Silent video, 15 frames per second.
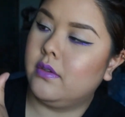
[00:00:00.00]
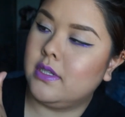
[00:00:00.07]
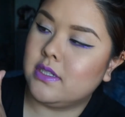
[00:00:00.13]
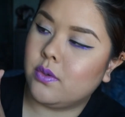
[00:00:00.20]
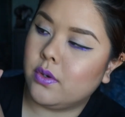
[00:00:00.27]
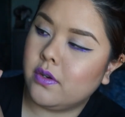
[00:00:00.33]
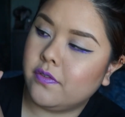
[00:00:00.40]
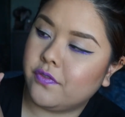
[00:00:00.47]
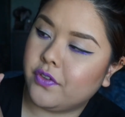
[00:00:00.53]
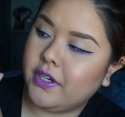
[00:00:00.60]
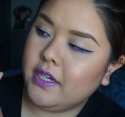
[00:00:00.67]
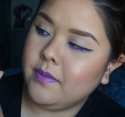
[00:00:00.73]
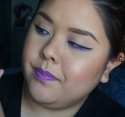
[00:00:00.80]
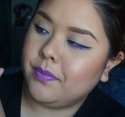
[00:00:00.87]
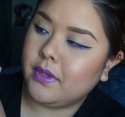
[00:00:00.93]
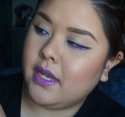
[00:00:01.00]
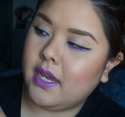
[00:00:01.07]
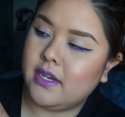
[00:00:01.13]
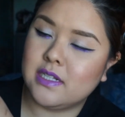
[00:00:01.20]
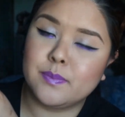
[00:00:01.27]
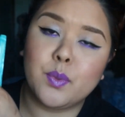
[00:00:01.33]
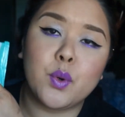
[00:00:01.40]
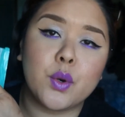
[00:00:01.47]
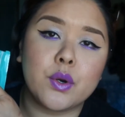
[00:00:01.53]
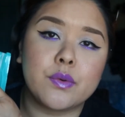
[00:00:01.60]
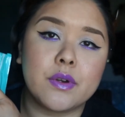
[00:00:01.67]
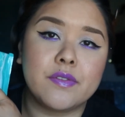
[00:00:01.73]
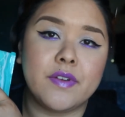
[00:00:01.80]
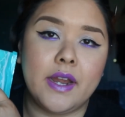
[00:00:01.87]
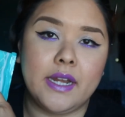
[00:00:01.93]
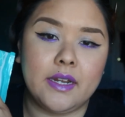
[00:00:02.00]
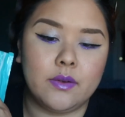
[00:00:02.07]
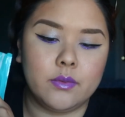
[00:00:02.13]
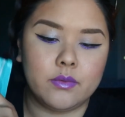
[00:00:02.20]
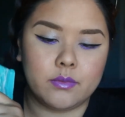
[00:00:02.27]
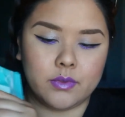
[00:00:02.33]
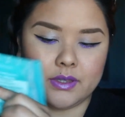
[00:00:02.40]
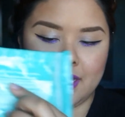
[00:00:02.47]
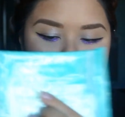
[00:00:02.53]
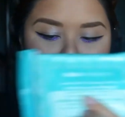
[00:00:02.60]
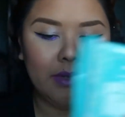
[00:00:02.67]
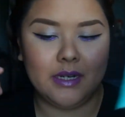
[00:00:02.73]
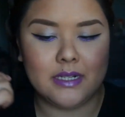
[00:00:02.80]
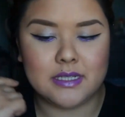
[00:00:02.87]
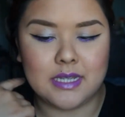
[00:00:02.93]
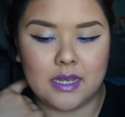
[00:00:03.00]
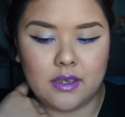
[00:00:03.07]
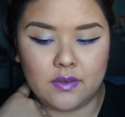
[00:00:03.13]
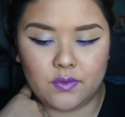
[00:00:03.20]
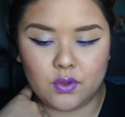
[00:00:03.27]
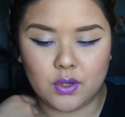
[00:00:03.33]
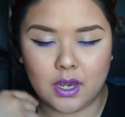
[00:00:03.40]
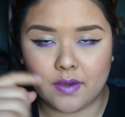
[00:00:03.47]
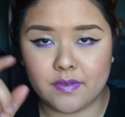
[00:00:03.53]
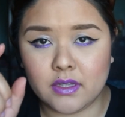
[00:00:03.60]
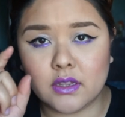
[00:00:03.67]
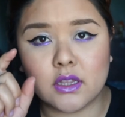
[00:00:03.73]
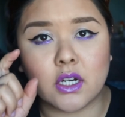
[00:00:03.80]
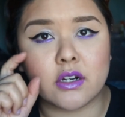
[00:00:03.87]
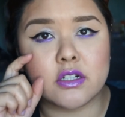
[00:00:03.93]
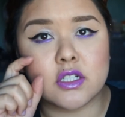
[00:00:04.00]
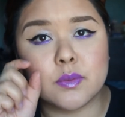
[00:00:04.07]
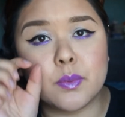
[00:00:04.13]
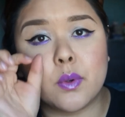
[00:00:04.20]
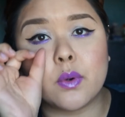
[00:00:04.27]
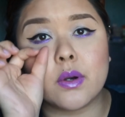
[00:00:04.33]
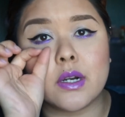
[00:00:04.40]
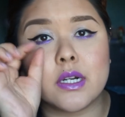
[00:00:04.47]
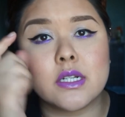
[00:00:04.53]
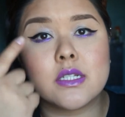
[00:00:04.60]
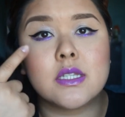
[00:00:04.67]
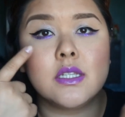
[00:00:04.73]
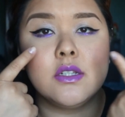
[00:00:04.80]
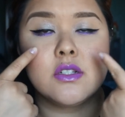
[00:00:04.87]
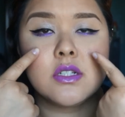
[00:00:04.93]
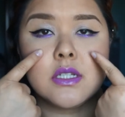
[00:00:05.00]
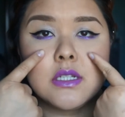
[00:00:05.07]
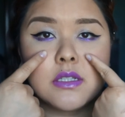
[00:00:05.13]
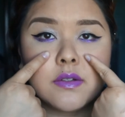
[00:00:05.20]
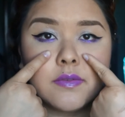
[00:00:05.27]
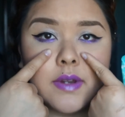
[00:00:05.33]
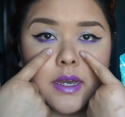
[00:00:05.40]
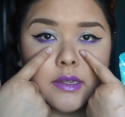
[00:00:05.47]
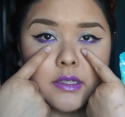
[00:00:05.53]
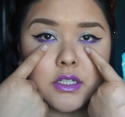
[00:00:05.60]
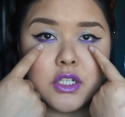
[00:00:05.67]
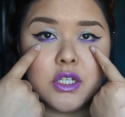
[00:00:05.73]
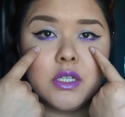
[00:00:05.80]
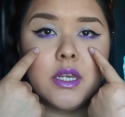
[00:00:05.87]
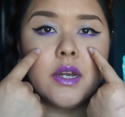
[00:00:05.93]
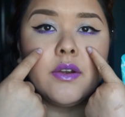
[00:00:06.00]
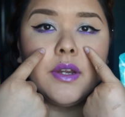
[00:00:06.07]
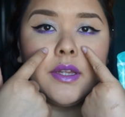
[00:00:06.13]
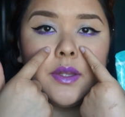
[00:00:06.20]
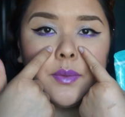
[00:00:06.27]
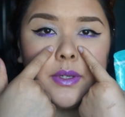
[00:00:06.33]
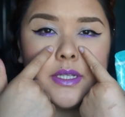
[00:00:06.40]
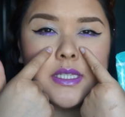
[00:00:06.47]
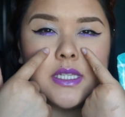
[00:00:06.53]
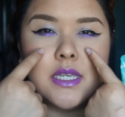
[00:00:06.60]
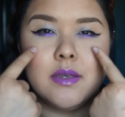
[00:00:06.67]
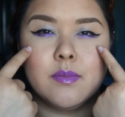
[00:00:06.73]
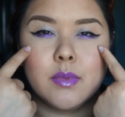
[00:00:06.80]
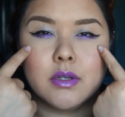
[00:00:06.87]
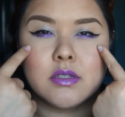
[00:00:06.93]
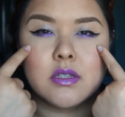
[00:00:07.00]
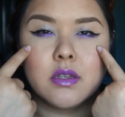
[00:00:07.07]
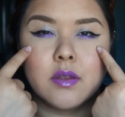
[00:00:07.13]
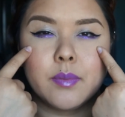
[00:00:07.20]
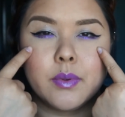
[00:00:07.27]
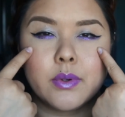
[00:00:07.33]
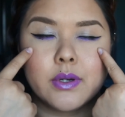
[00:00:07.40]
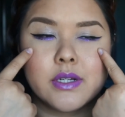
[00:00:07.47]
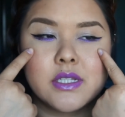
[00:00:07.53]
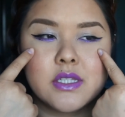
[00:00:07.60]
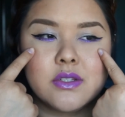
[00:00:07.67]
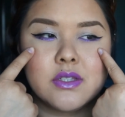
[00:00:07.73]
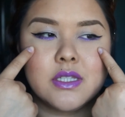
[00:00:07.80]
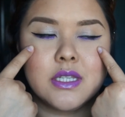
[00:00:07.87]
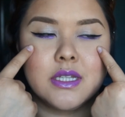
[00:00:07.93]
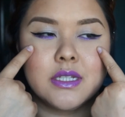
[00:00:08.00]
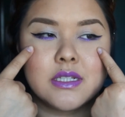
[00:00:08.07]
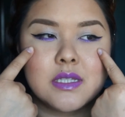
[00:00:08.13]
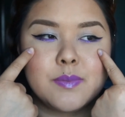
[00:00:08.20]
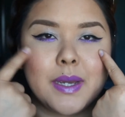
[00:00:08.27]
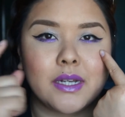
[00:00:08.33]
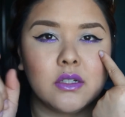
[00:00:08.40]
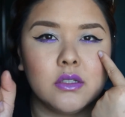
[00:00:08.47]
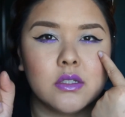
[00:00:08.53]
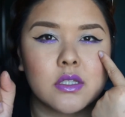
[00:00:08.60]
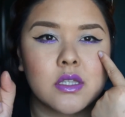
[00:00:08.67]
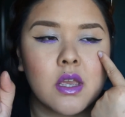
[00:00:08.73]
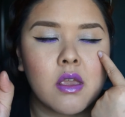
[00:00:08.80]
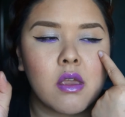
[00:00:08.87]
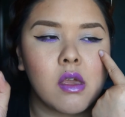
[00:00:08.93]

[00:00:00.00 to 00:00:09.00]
is oil free and is pore refining. What that means is that if you have enlarged pores, usually it's around the cheek area that we see most of the pores. You see those speckles